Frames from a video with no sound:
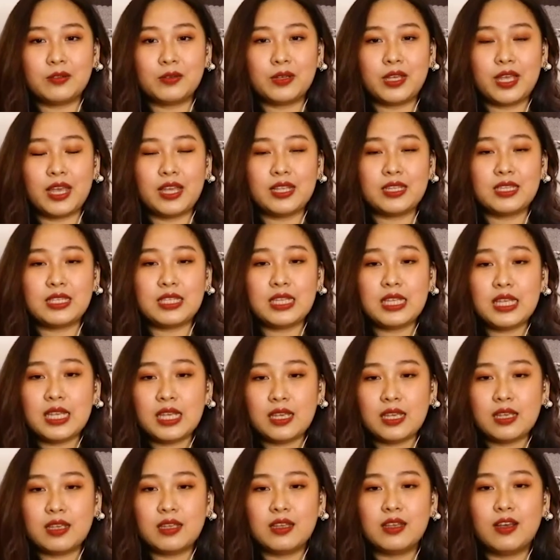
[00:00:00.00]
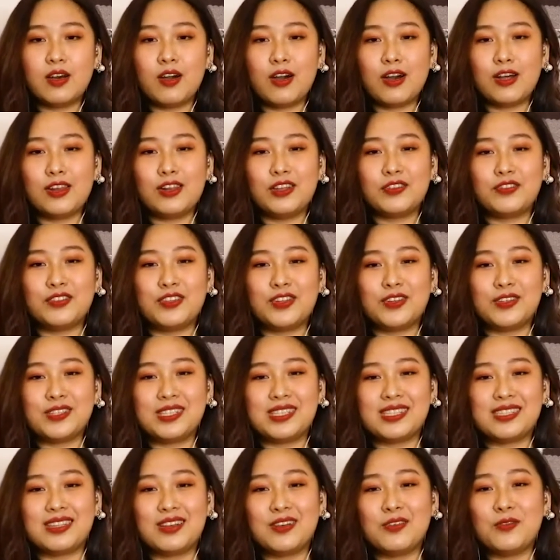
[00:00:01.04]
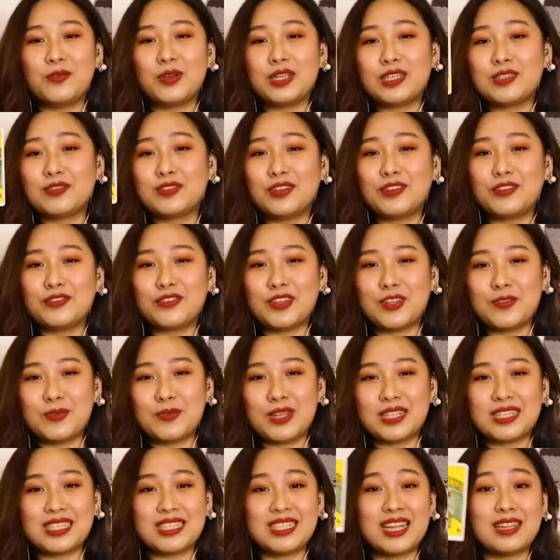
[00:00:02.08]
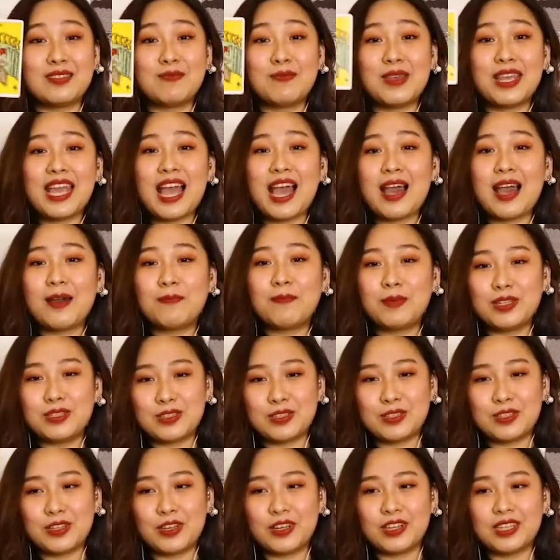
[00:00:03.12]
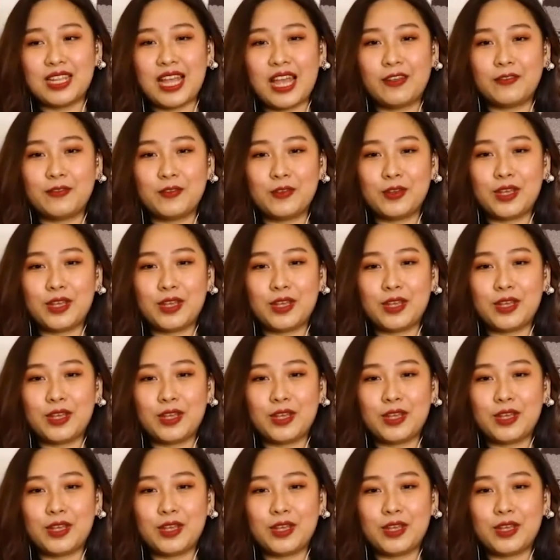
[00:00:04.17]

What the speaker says: Okay. See all of those wish fulfillments that may happen to your life.